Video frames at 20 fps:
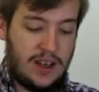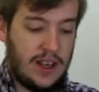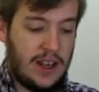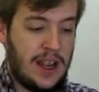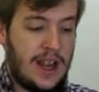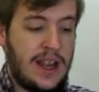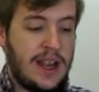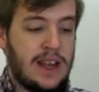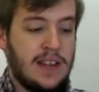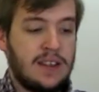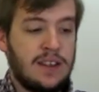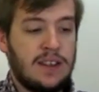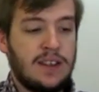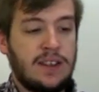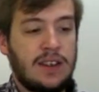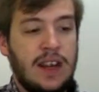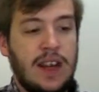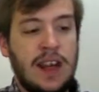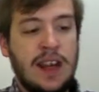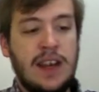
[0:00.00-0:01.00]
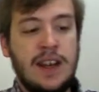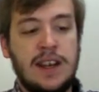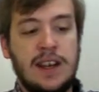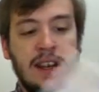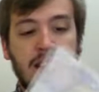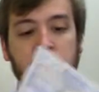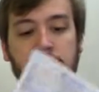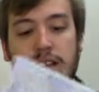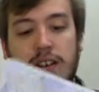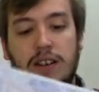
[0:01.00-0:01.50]
has
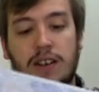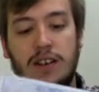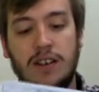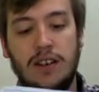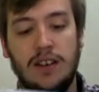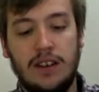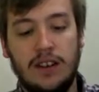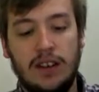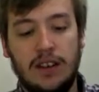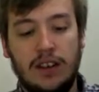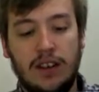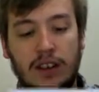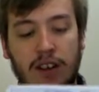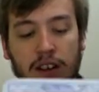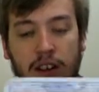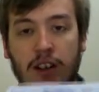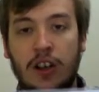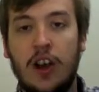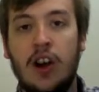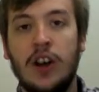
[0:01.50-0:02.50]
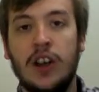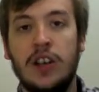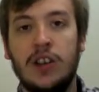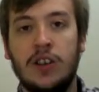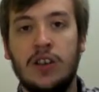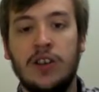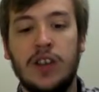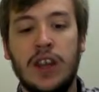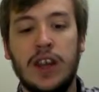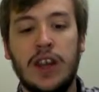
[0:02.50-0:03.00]
a guide
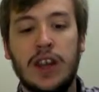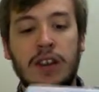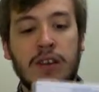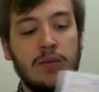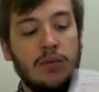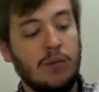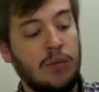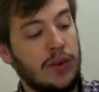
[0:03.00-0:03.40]
on there